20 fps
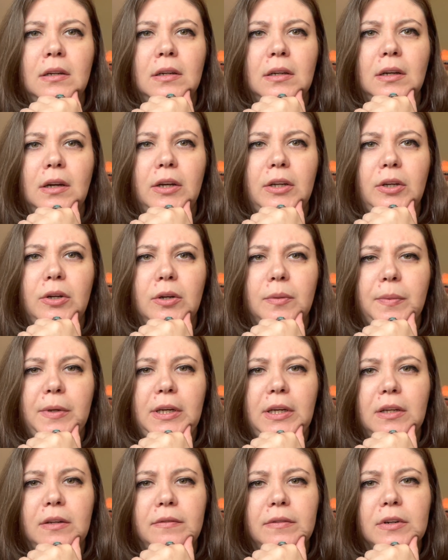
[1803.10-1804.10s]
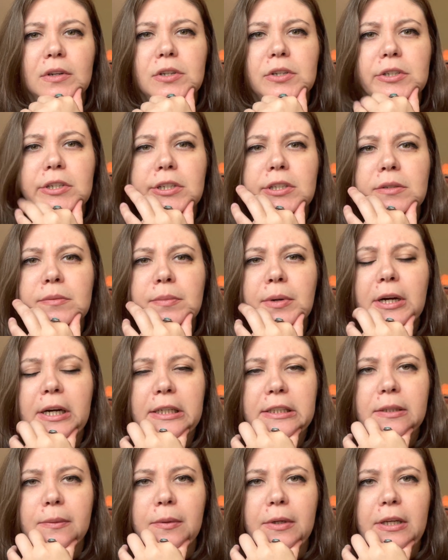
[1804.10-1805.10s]
European version,
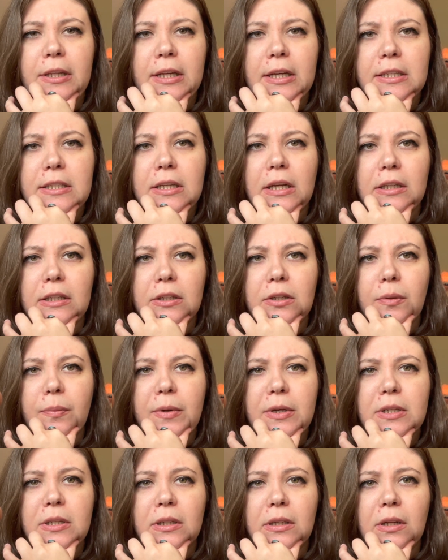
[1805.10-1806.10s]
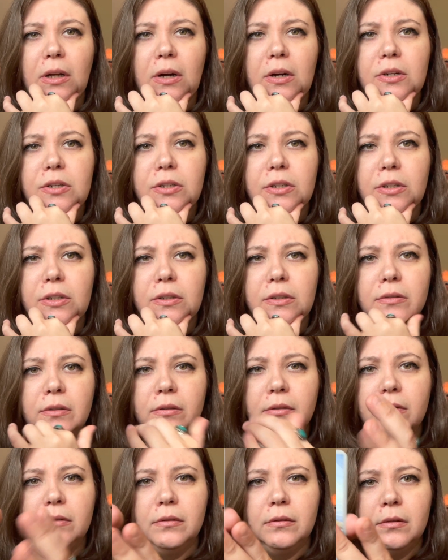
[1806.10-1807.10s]
possibly, that's a little bit larger,
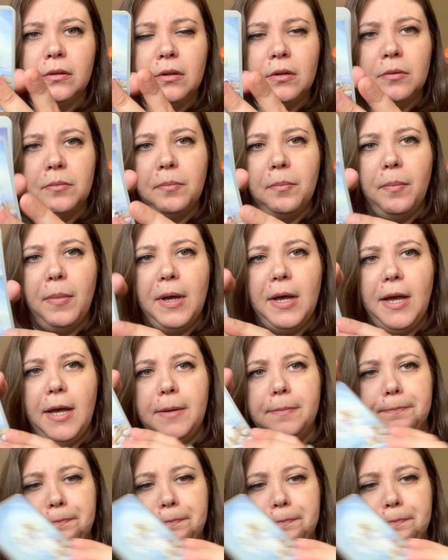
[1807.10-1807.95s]
but